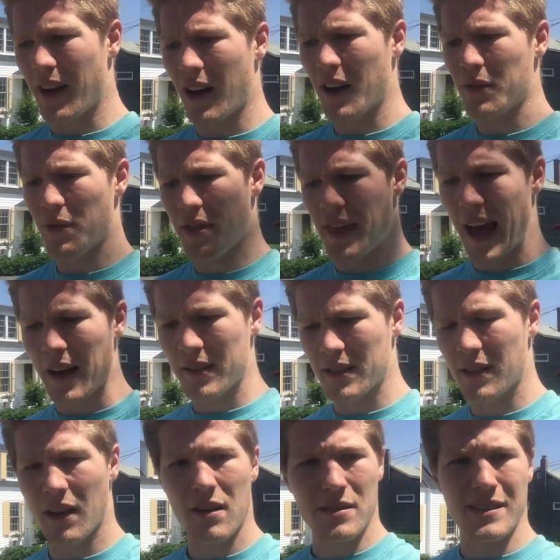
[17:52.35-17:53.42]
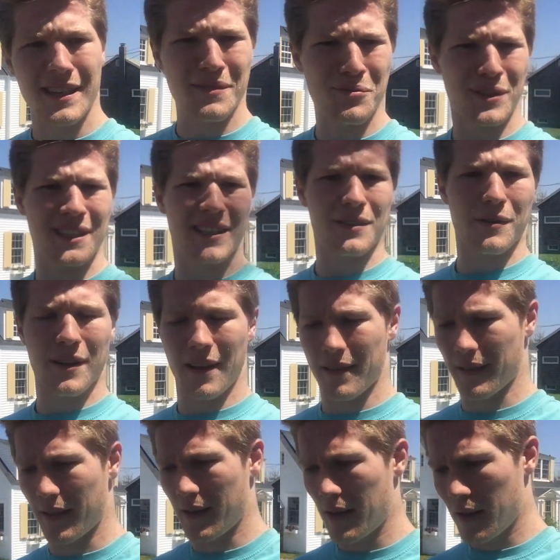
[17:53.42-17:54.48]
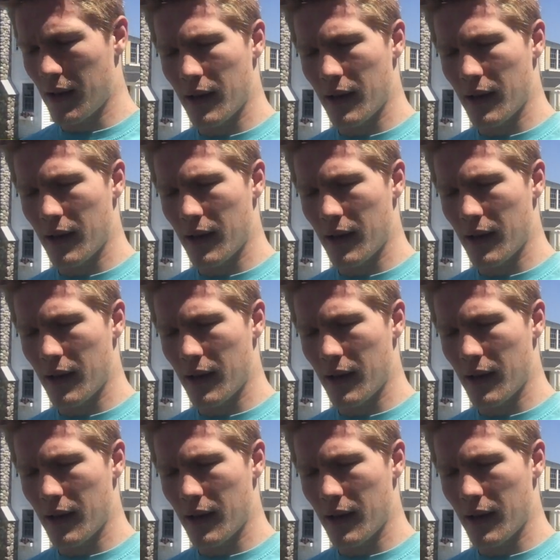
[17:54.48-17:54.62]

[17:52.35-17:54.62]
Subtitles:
$100,000 and didn't really learn anything.